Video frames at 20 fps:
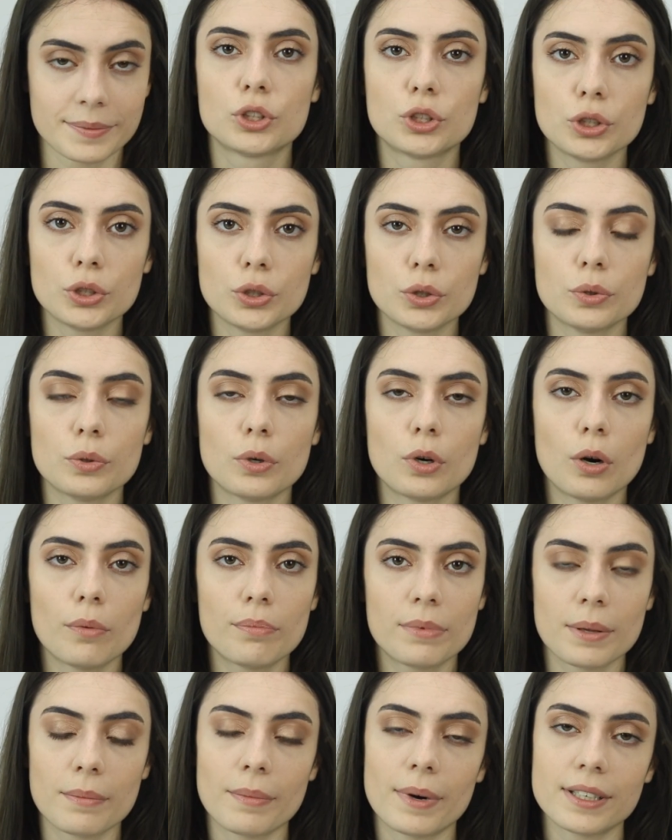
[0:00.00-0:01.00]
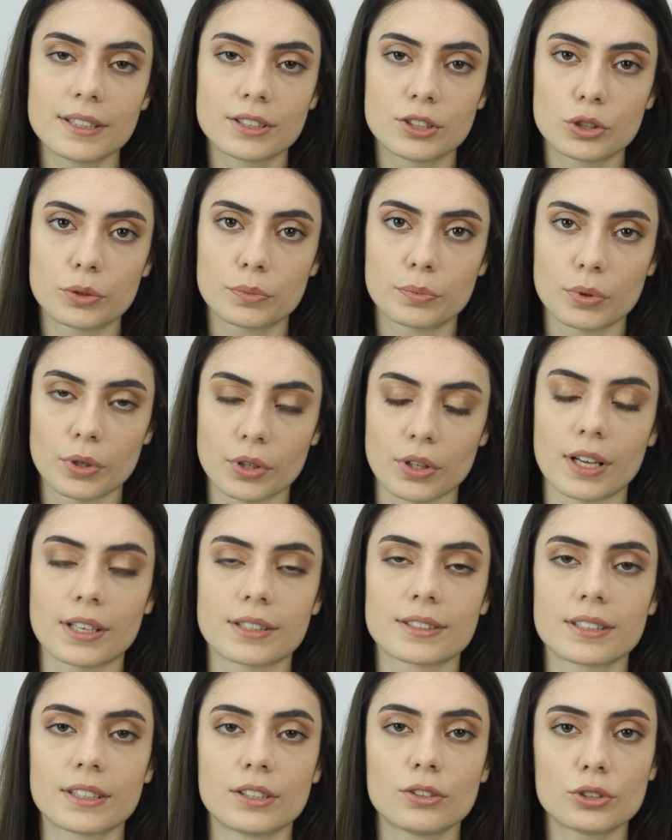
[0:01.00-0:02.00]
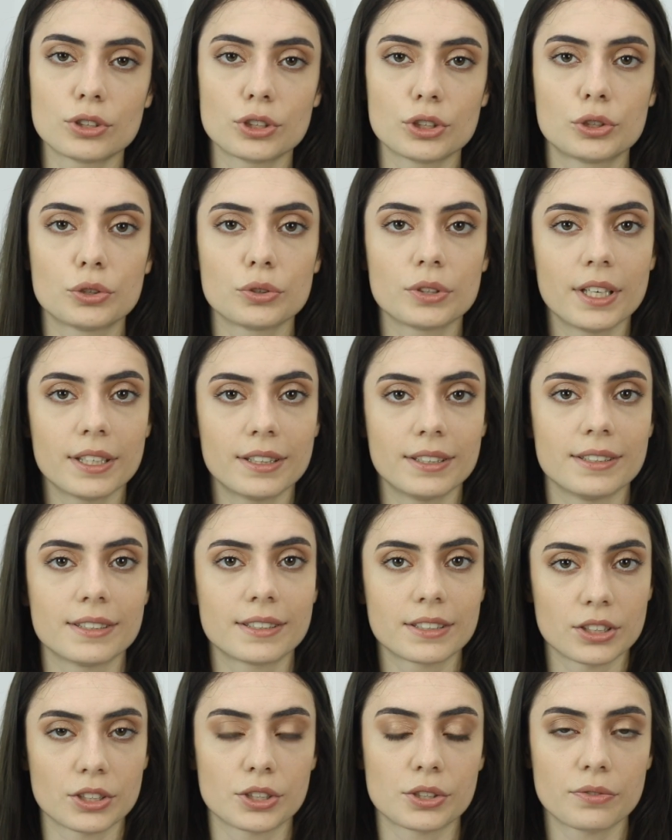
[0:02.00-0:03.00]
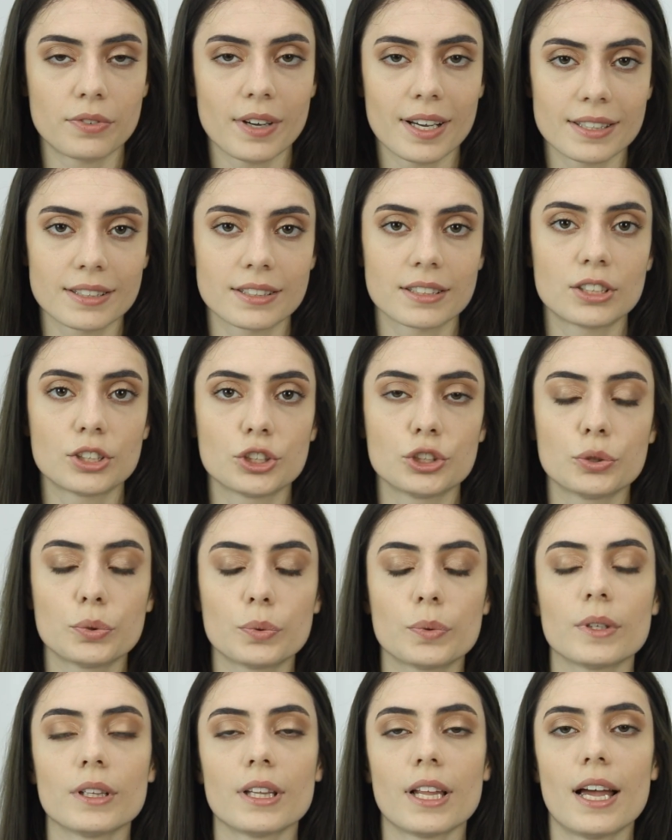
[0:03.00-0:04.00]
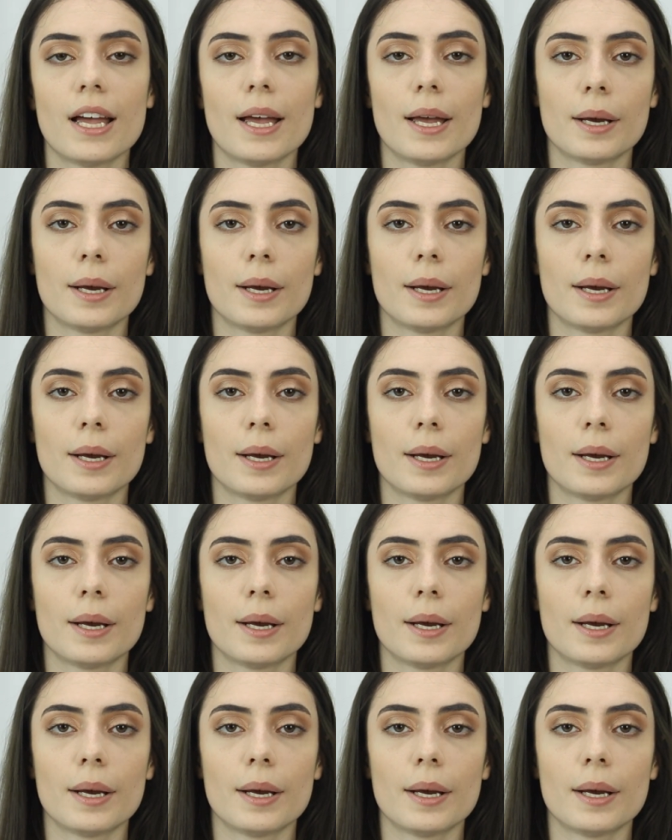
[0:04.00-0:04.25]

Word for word: To optimize your products, in order to get in search faster, you will